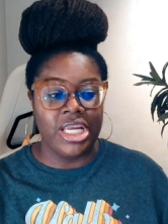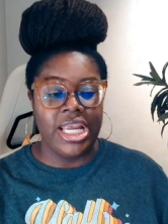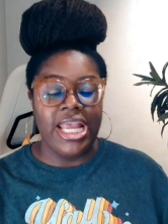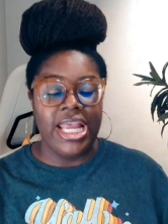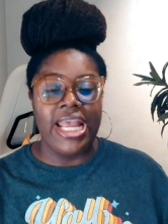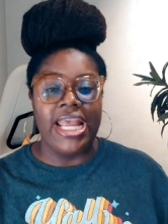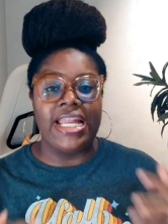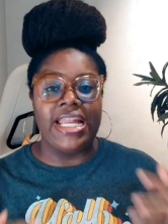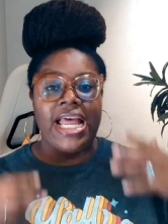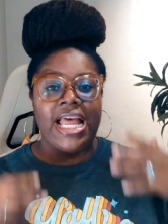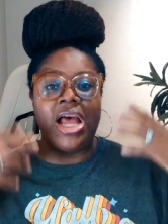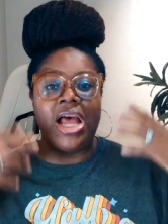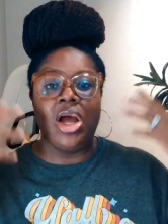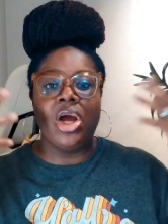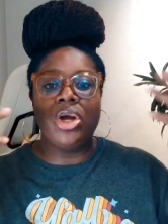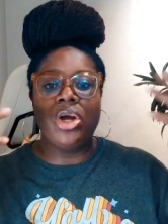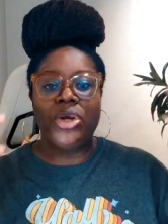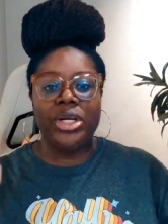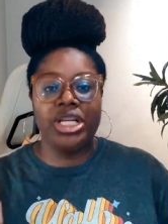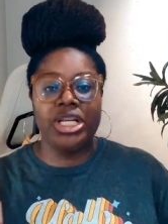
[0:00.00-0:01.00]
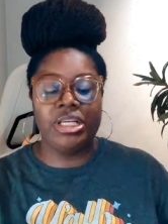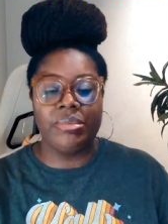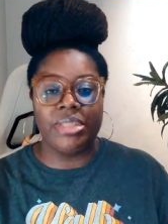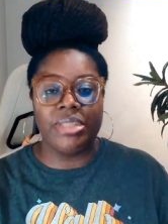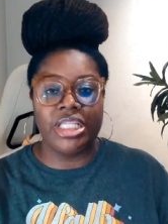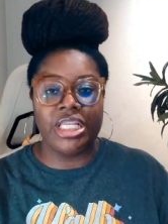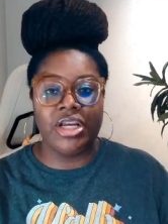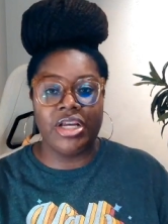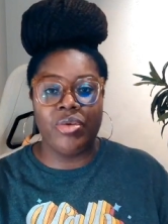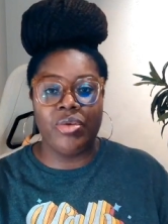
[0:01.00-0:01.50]
And I heard him
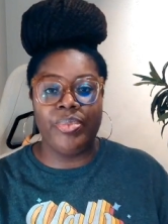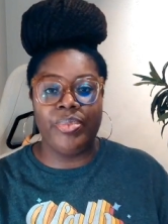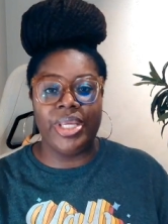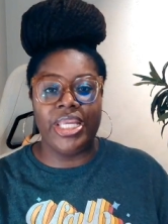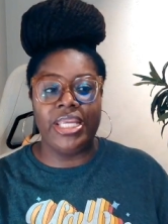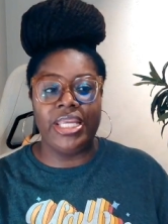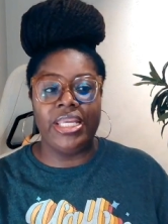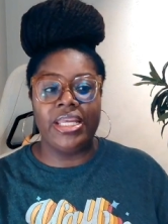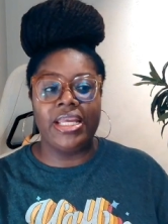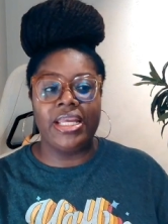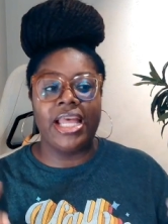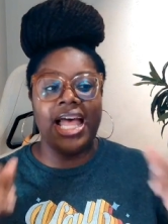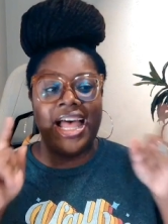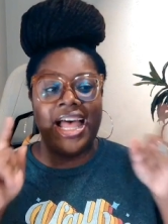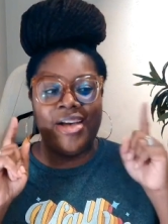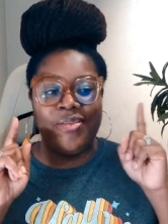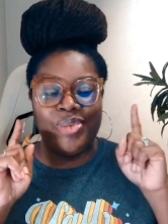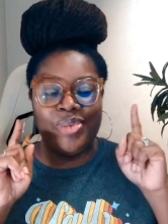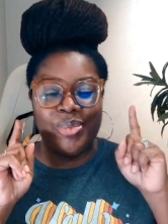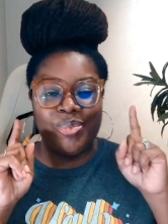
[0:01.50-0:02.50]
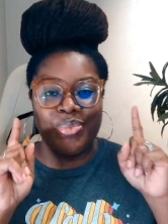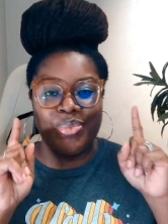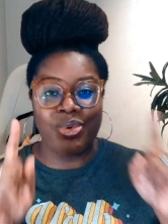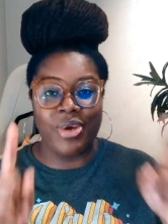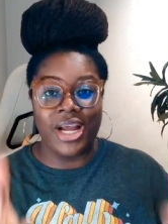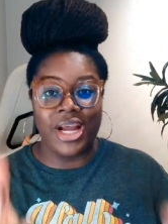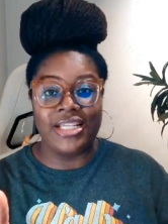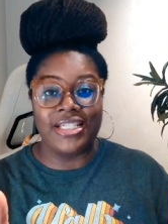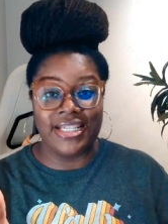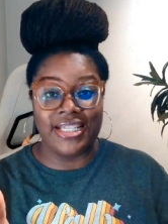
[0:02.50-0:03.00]
tell me, I've been
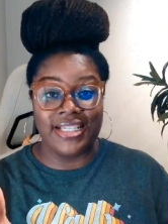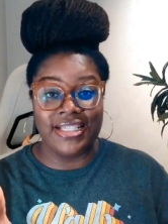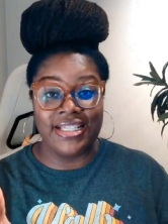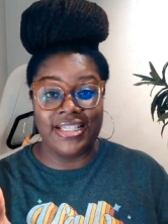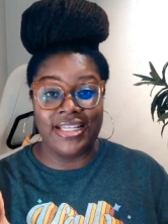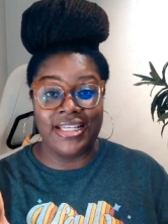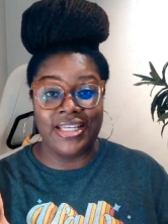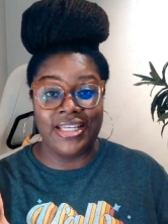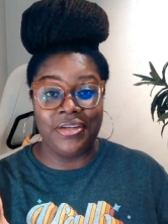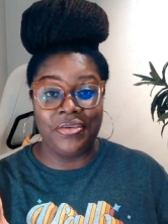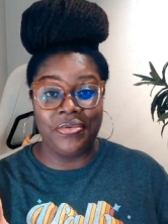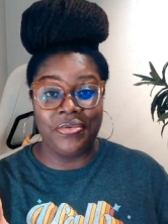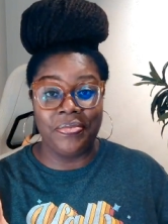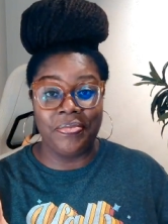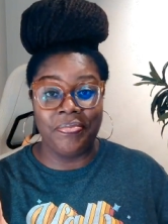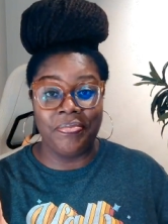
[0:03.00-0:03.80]
processing you.